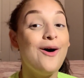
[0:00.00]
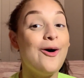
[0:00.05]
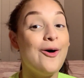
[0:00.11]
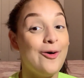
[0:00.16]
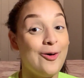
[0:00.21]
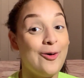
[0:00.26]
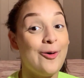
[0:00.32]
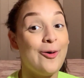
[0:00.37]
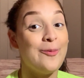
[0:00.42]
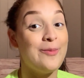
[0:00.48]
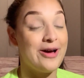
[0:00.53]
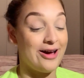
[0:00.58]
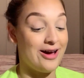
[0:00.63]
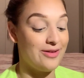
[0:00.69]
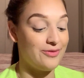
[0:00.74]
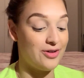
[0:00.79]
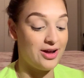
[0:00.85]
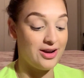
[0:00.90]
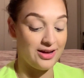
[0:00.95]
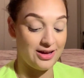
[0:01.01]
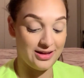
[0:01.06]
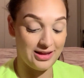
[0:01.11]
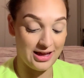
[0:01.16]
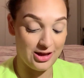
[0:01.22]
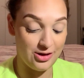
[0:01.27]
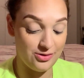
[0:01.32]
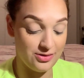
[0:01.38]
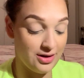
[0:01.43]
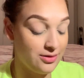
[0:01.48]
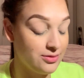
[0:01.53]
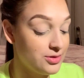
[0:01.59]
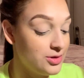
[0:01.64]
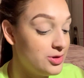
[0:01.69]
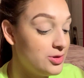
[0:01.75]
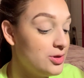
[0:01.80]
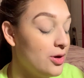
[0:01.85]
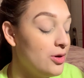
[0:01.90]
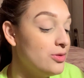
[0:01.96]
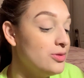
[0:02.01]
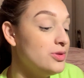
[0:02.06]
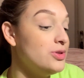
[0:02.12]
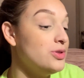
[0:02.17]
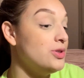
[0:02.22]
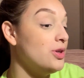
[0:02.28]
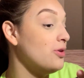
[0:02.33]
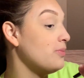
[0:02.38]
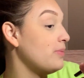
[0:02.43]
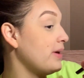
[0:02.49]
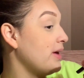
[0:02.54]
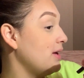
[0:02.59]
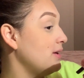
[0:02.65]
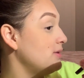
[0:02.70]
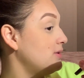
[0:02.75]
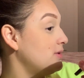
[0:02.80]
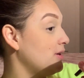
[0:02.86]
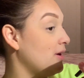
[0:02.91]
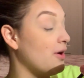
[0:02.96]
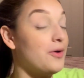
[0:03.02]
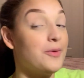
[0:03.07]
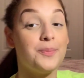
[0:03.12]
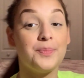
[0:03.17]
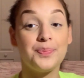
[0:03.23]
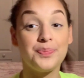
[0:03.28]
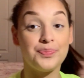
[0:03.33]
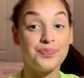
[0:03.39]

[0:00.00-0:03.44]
oh my god, Veronica, like you sound so stupid. So